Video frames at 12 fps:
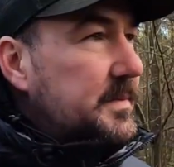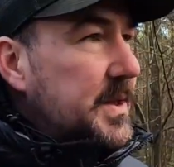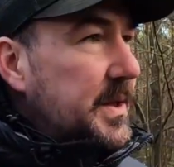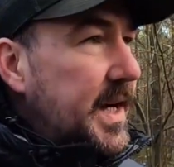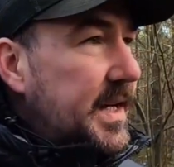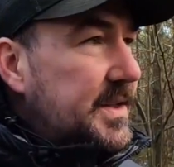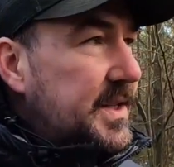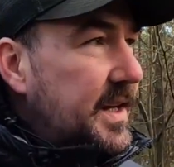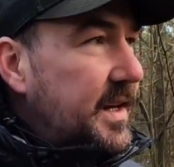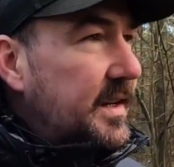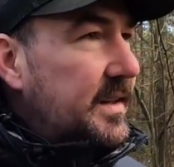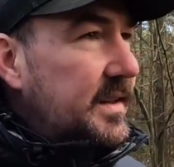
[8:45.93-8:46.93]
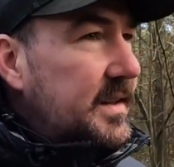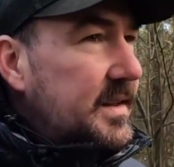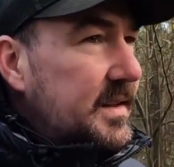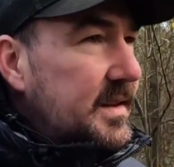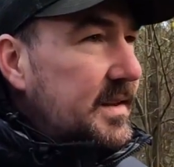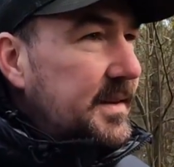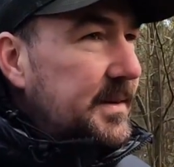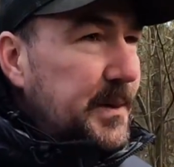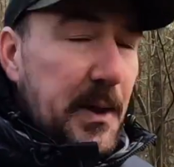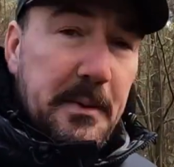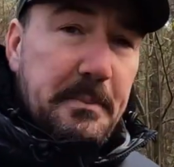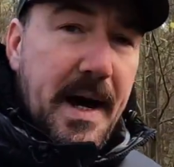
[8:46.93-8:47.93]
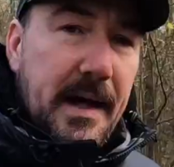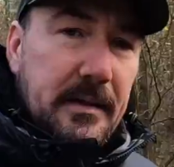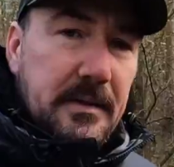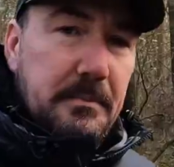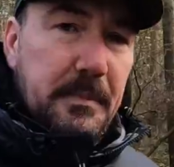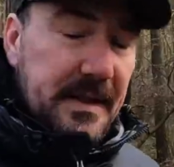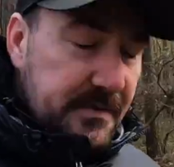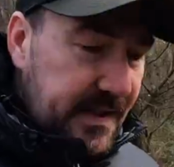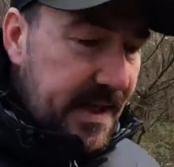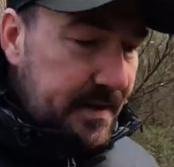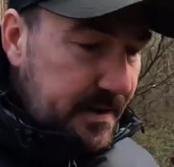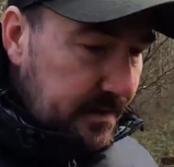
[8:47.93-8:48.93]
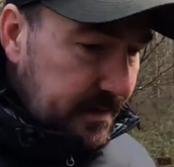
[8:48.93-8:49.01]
So yeah, it's not a bad bit of kit,